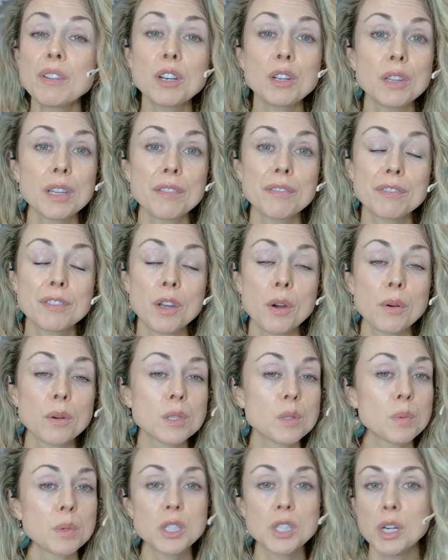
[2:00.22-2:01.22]
your lymph
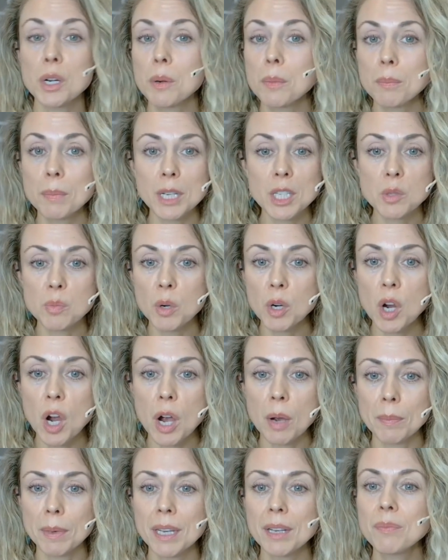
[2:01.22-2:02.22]
nodes, which are much more
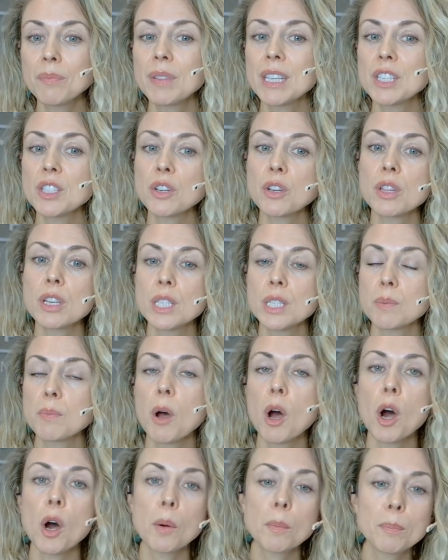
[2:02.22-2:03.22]
common. These are the
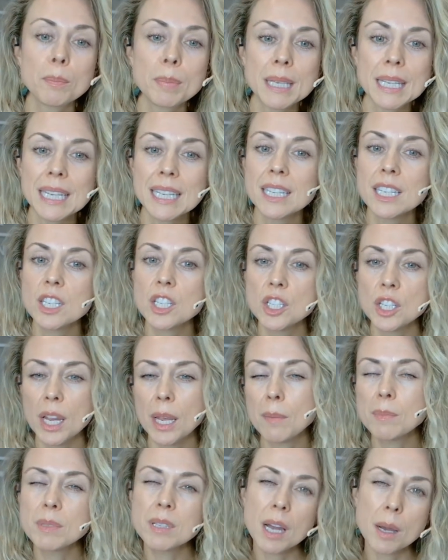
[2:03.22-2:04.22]
small
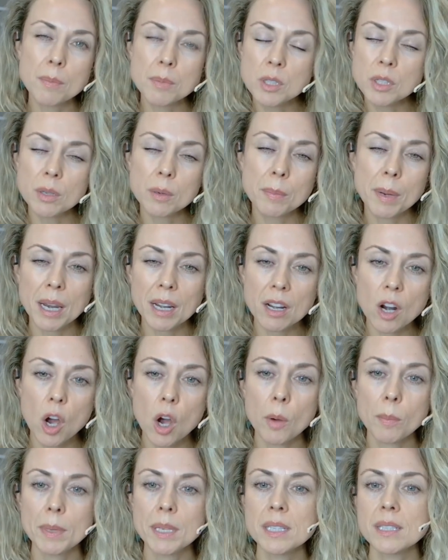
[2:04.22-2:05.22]
bean-shaped up to about an
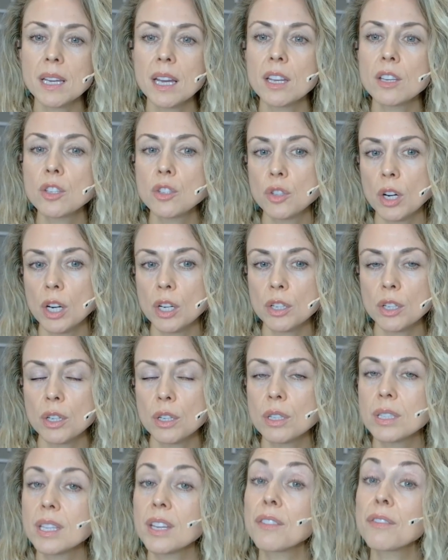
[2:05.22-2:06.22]
almond-sized
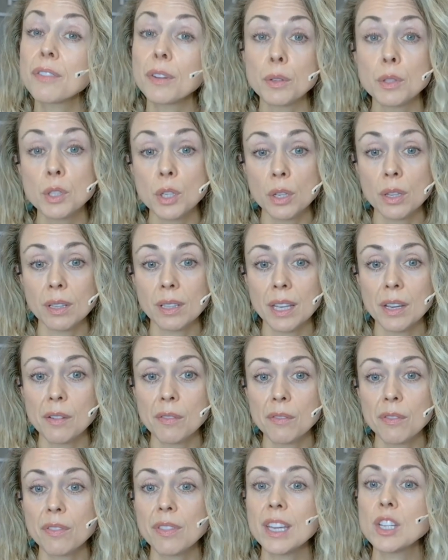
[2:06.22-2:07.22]
structures that filter the
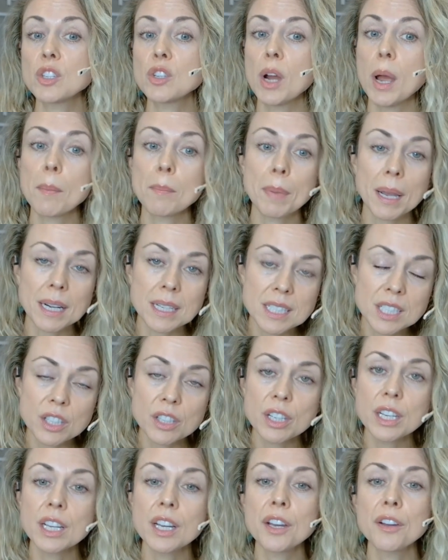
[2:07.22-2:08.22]
lymph. They trap
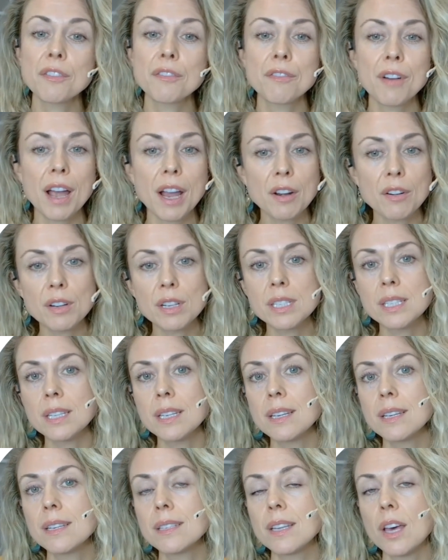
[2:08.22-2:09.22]
bacteria,
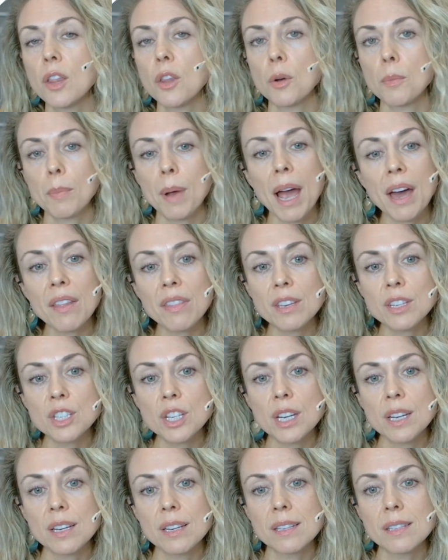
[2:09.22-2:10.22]
viruses, other
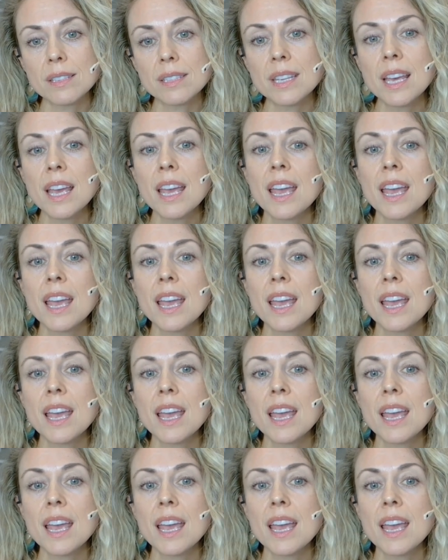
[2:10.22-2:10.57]
pathogens,